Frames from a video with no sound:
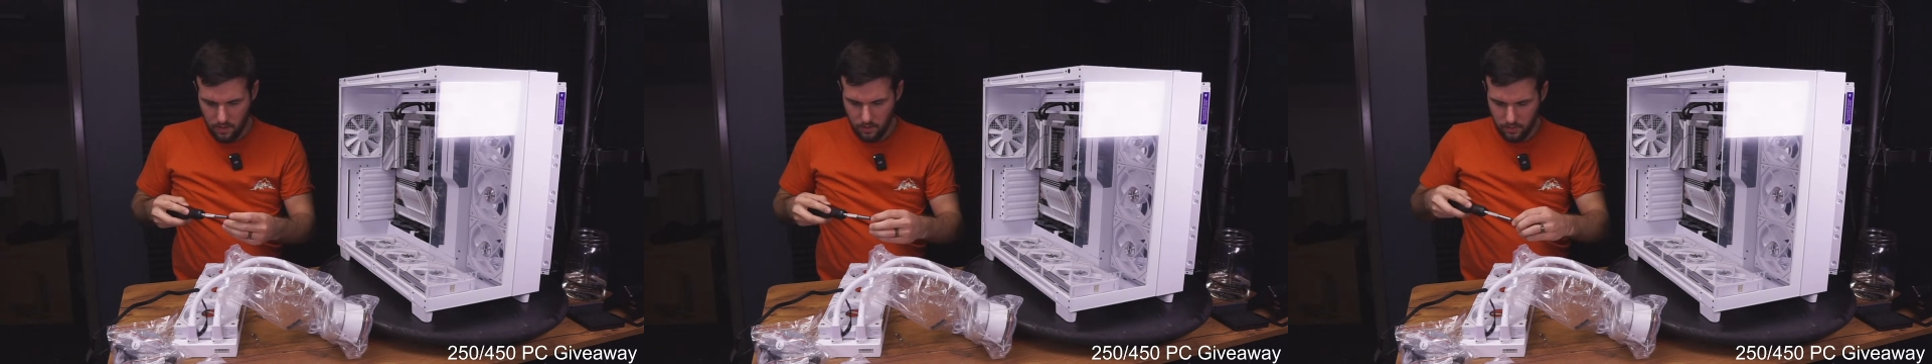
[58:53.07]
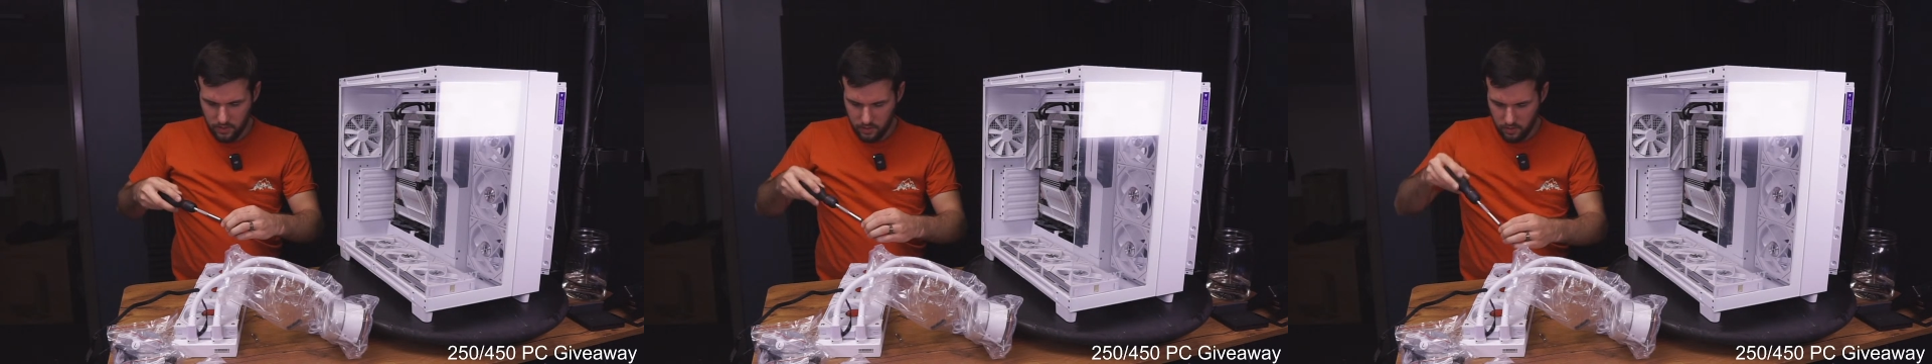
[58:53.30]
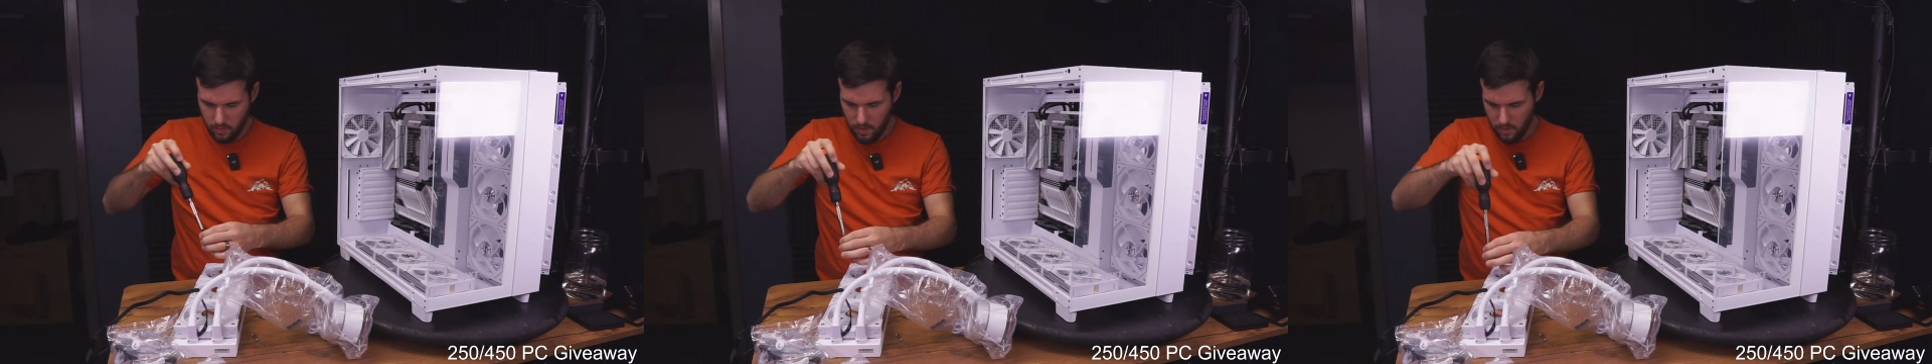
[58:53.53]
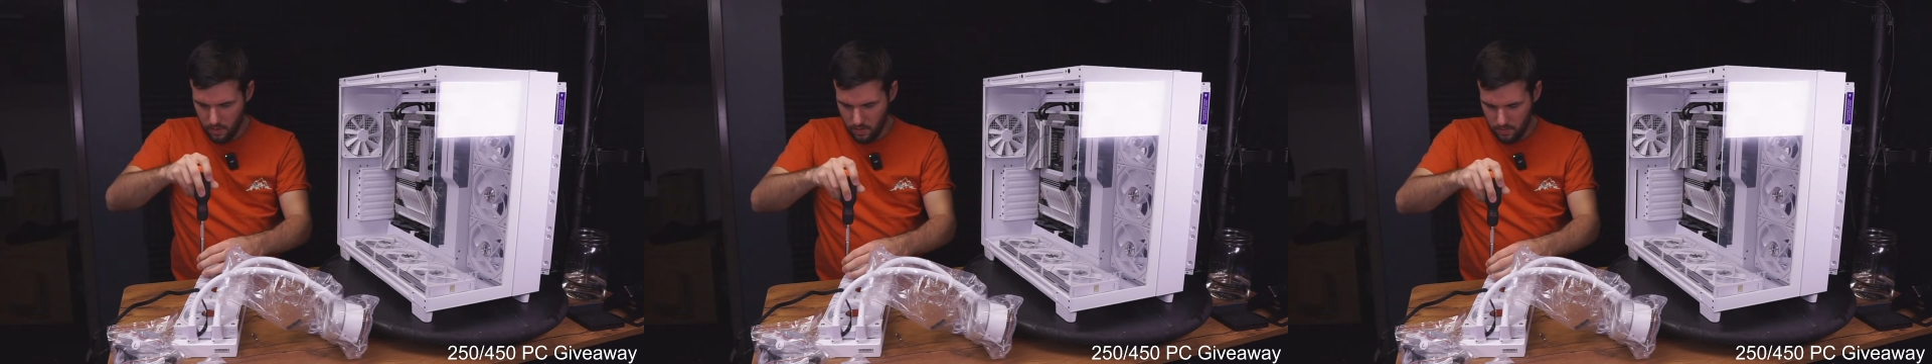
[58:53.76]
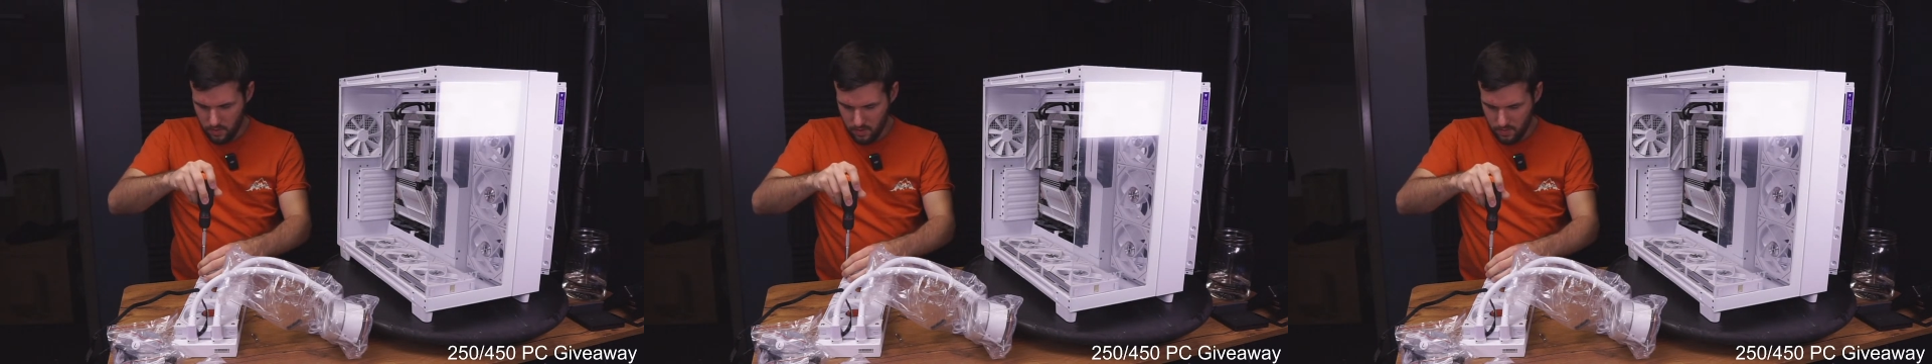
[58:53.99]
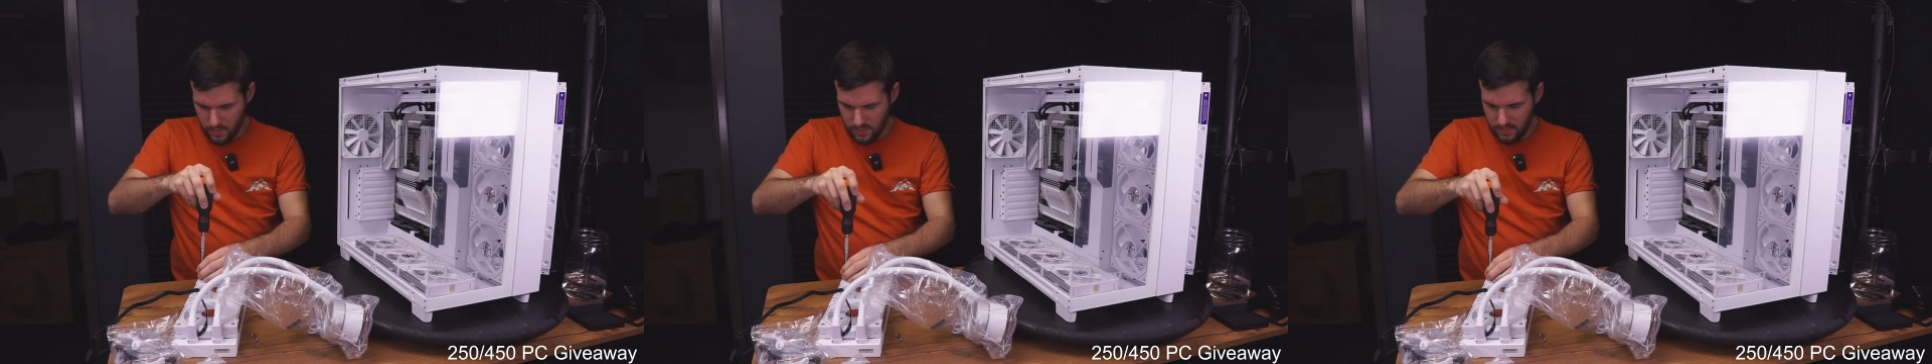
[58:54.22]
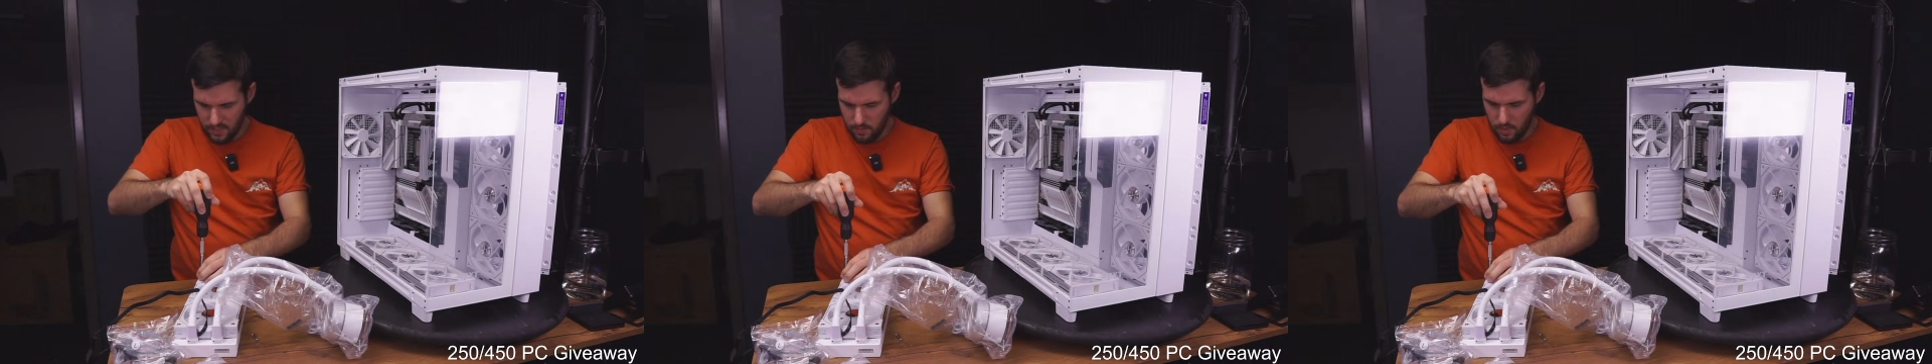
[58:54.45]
only stream here when I'm doing PC